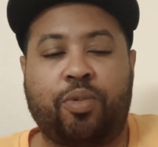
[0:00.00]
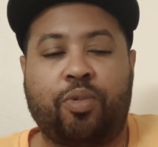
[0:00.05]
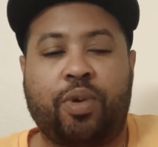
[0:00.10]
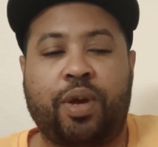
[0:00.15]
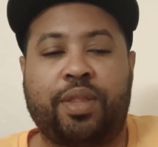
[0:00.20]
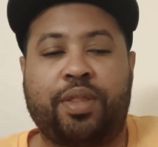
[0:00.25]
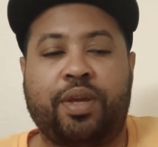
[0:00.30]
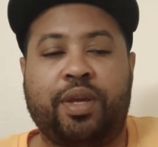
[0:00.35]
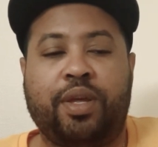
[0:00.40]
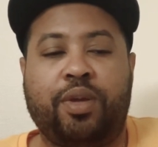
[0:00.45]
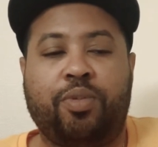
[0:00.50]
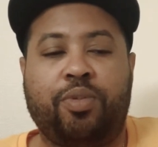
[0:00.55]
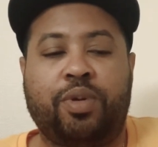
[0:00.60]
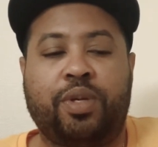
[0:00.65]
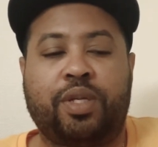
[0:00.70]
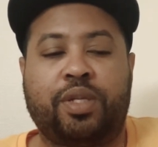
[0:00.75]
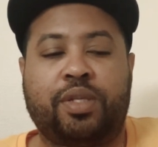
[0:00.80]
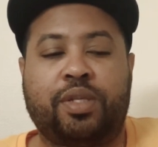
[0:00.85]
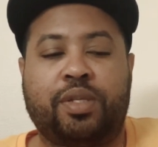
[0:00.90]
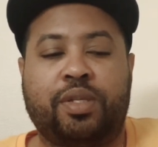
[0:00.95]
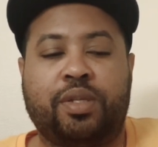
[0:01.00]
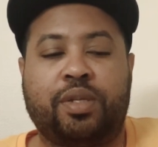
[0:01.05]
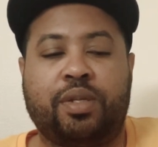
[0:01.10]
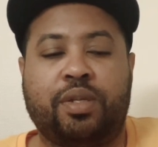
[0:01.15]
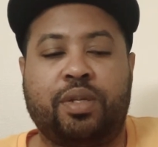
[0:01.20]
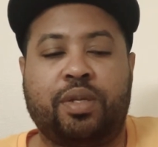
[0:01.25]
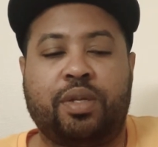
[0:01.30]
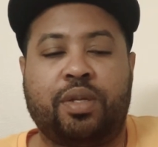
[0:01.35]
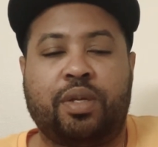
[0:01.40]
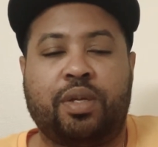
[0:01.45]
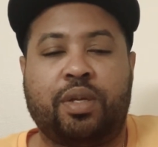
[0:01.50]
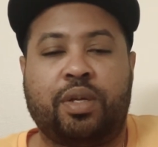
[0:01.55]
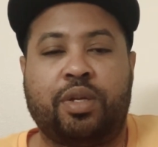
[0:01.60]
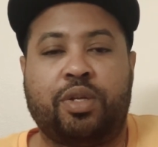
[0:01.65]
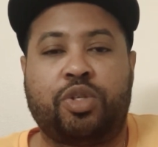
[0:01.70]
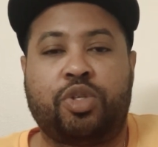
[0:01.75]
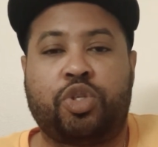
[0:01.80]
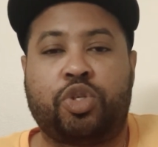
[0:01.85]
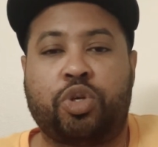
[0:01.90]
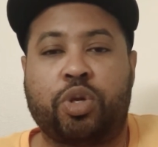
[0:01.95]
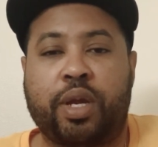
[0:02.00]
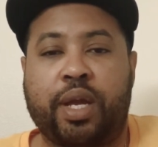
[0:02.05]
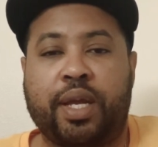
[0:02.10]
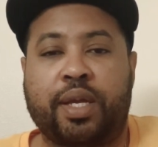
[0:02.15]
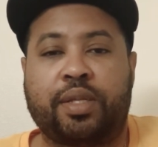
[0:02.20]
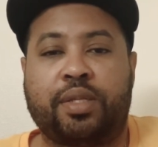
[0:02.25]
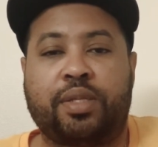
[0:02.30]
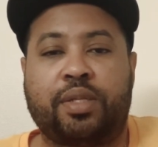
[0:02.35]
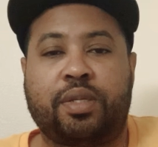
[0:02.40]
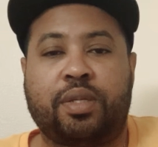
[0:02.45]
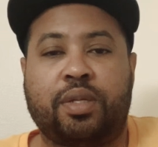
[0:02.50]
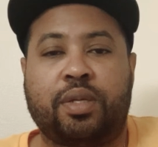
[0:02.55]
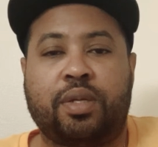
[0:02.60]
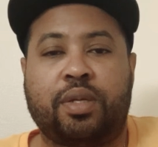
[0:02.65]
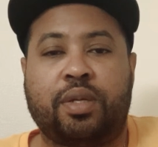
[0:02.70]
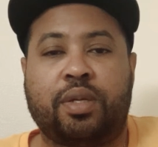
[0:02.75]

whether he was tricked